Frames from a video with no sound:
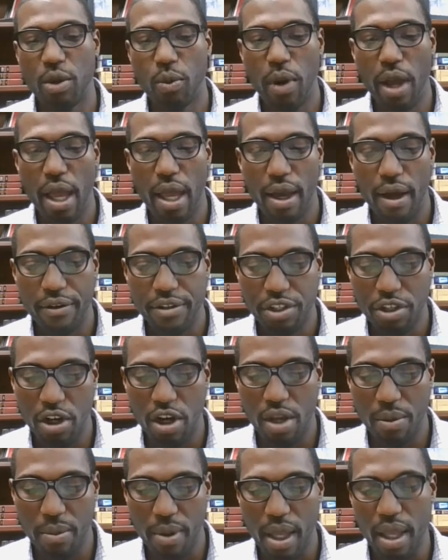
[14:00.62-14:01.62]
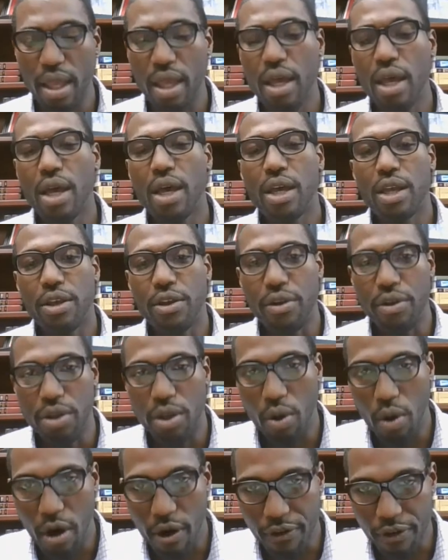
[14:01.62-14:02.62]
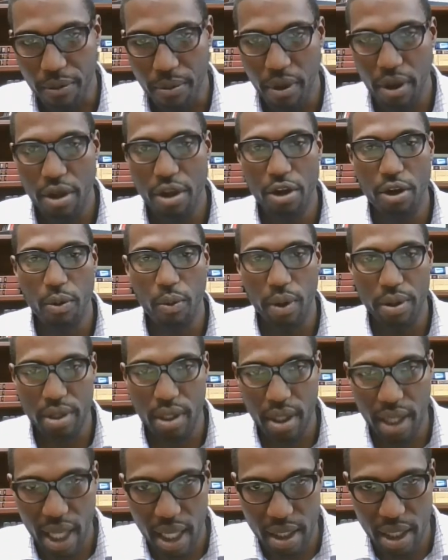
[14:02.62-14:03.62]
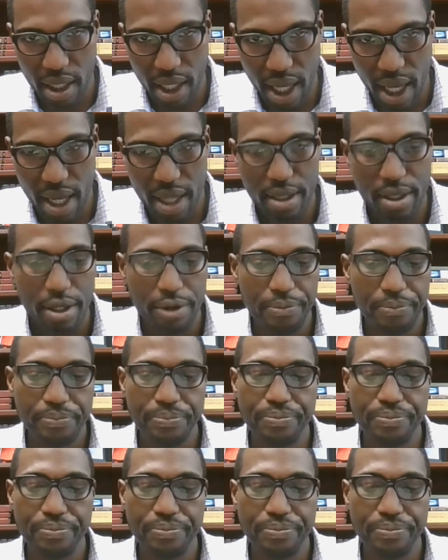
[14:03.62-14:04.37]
a way of showing me you are familiar with the lay of the land.